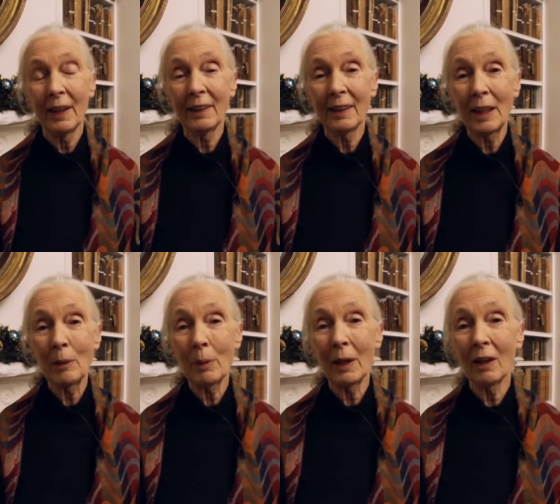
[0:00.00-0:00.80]
in
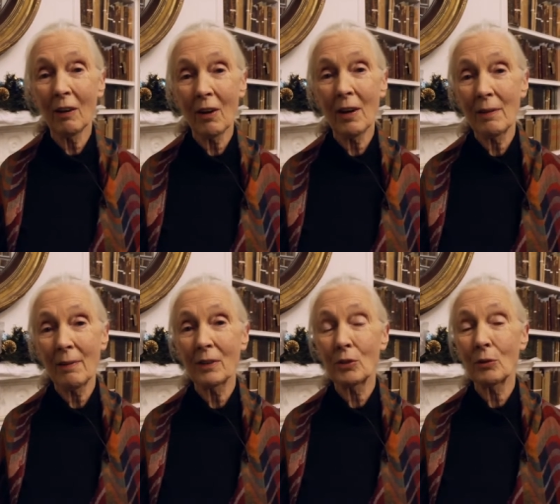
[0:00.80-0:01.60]
keeping alive
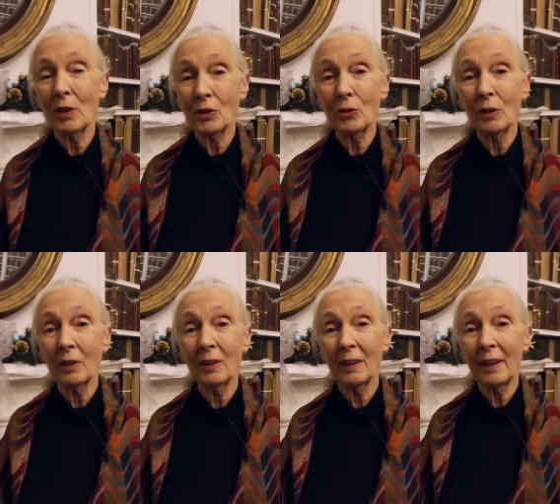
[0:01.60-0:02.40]
the
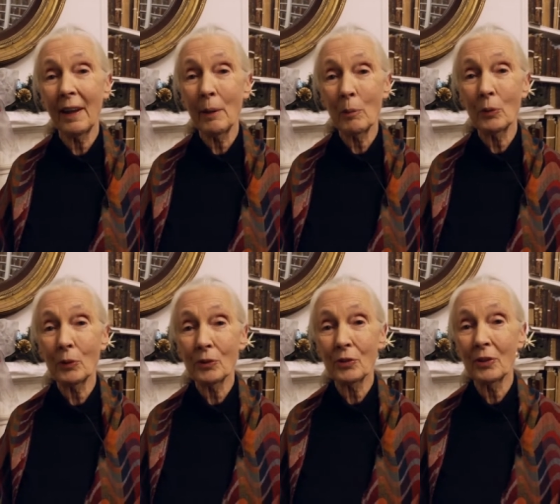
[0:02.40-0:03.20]
terrestrial
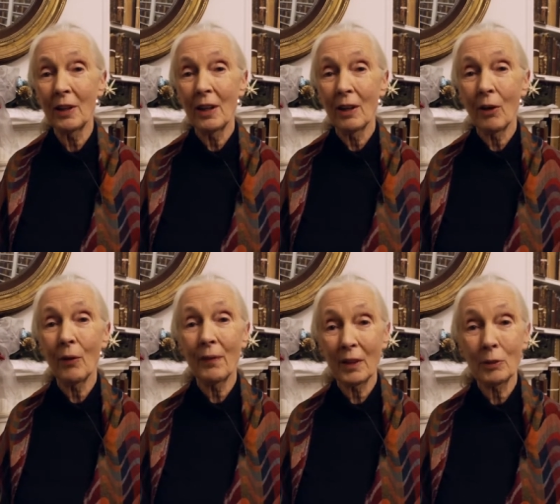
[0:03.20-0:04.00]
animals
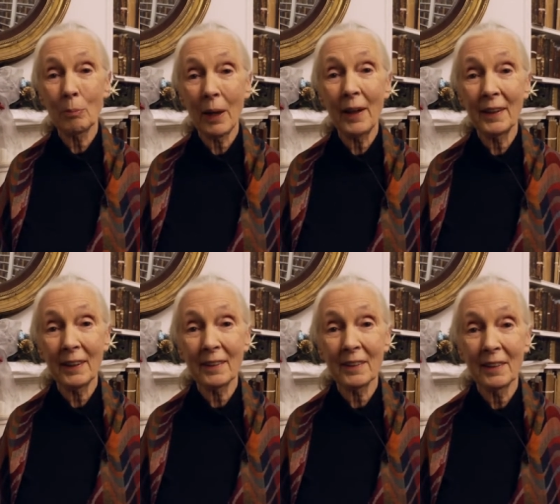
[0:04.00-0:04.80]
on this
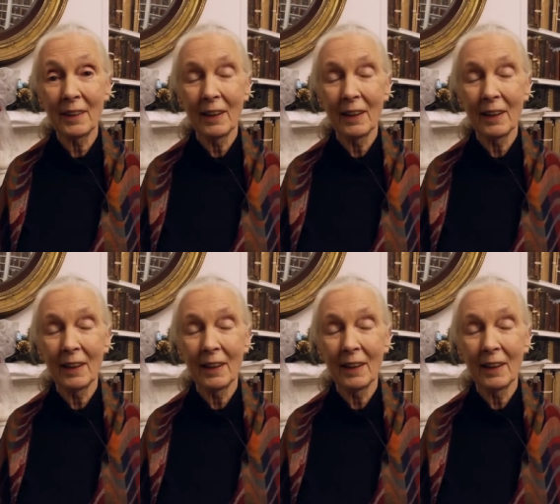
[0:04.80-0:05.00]
planet.